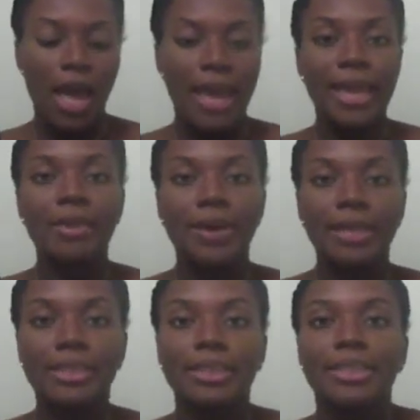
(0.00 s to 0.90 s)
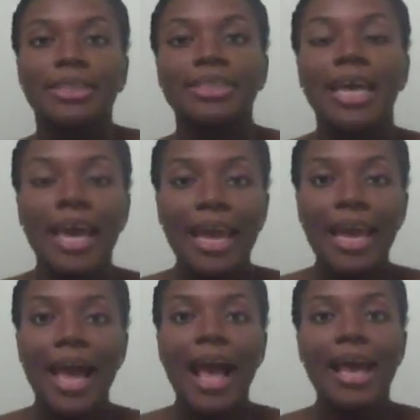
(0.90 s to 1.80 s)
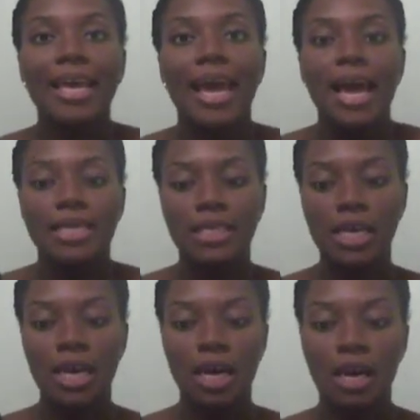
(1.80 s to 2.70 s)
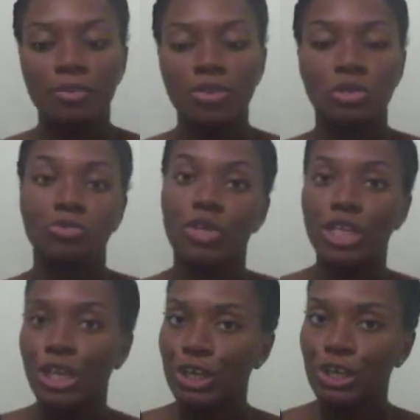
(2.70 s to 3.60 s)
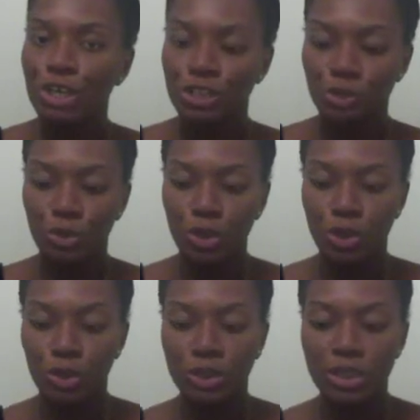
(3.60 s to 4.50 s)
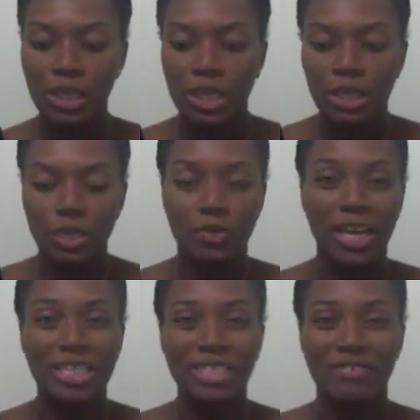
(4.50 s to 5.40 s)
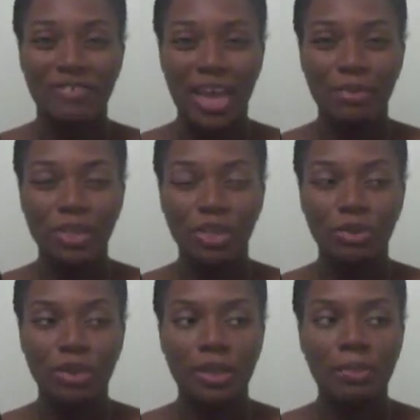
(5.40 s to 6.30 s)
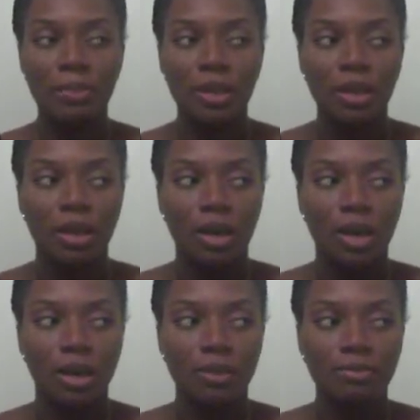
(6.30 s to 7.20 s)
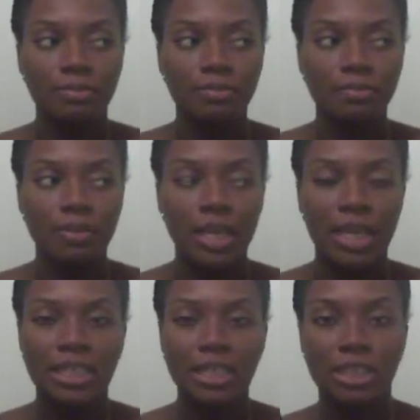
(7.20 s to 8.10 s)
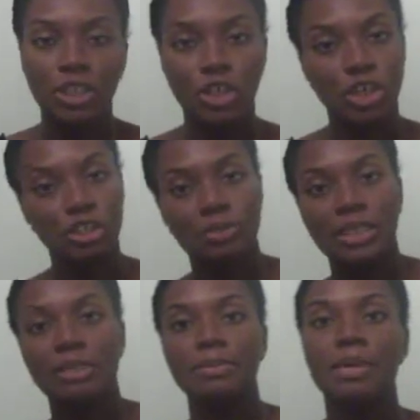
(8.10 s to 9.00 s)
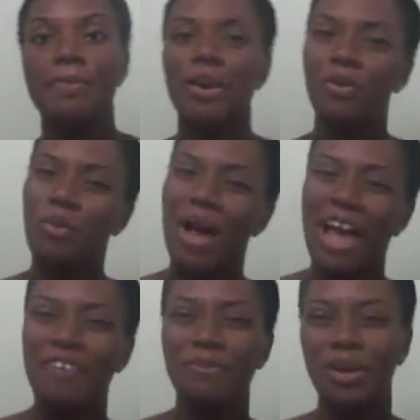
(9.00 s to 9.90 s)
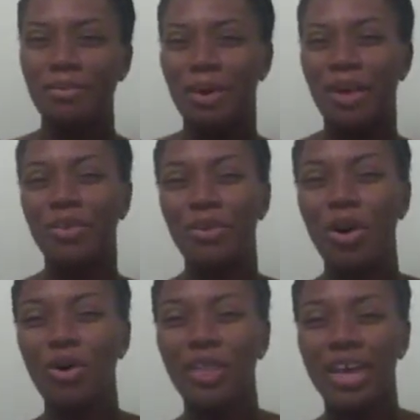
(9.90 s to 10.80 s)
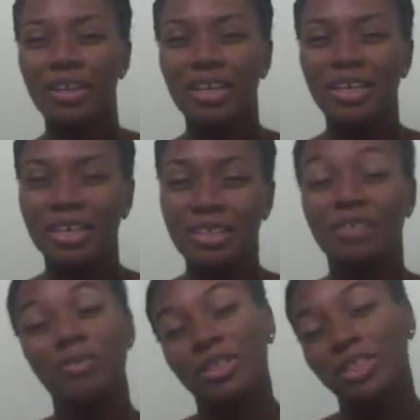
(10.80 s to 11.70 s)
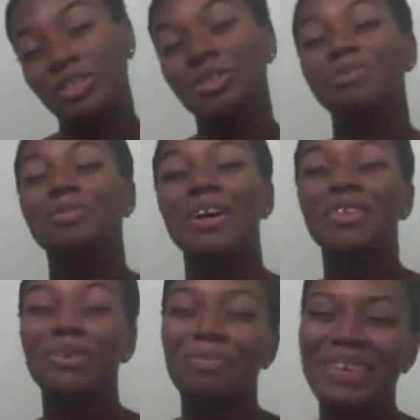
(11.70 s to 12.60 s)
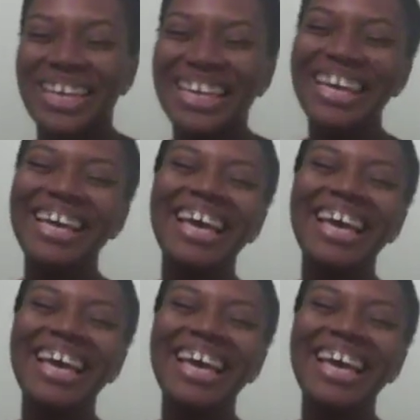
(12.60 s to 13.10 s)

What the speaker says: Anyways, today I got some really encouraging words. It's related to the family unit, and just encouraged me to be a better wife, better mother, all that good stuff. Well, excuse me, mother to be,